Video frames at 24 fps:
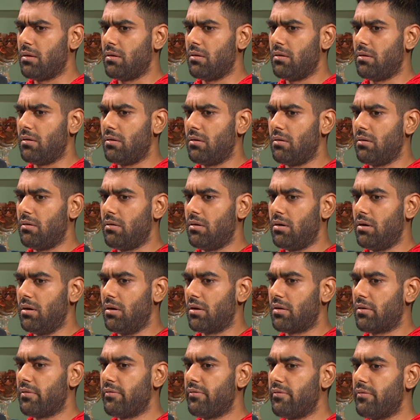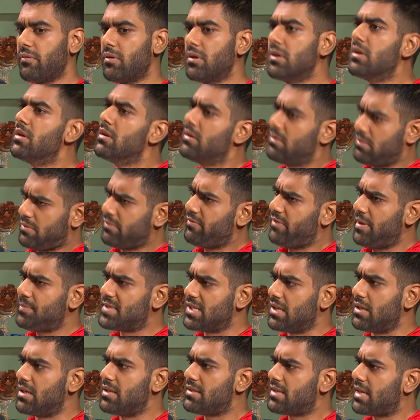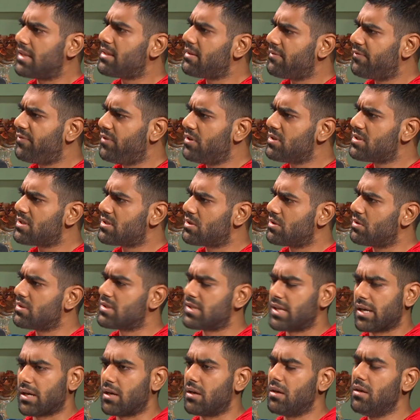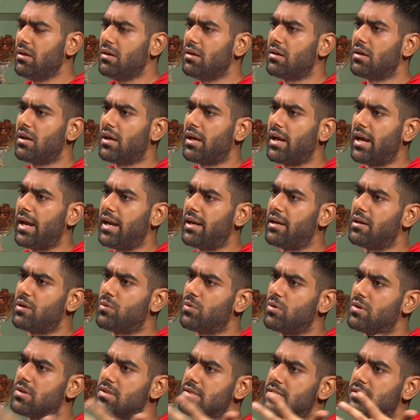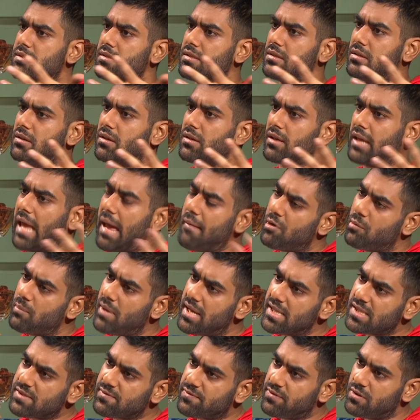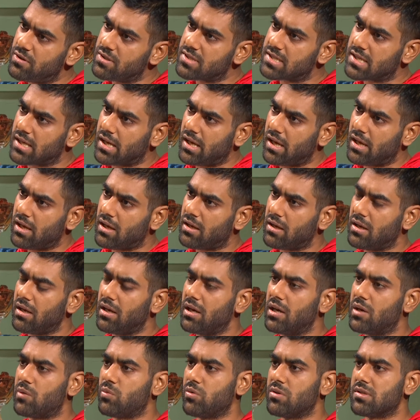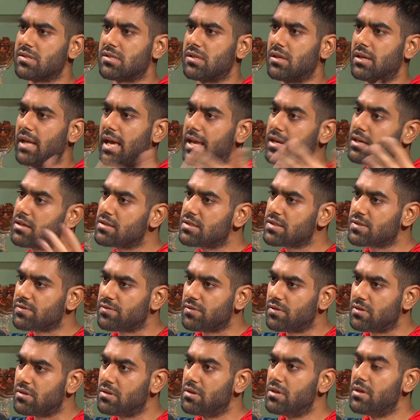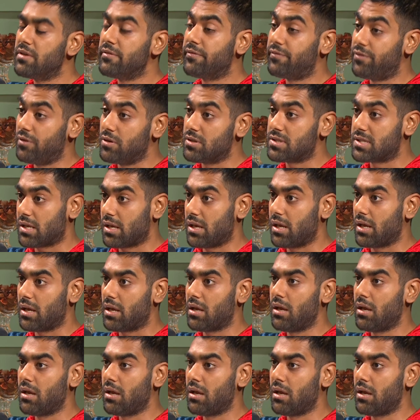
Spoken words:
her web series, I think second. Huh? Well, and it was the cameraman's first gig. It was the director's first gig.